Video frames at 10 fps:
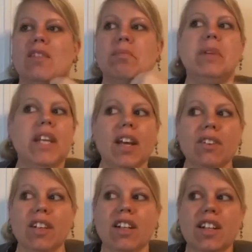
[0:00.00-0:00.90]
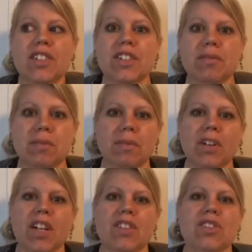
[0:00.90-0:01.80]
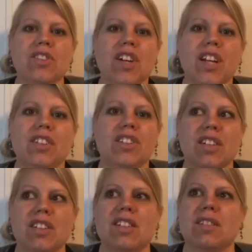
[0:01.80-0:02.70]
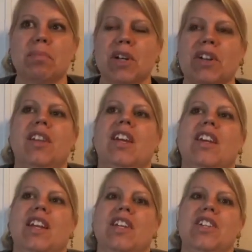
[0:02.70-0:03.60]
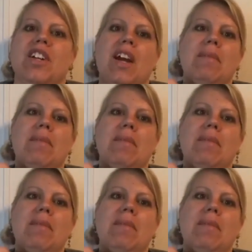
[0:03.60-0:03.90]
be out in nature for 4 days straight, just purely in nature.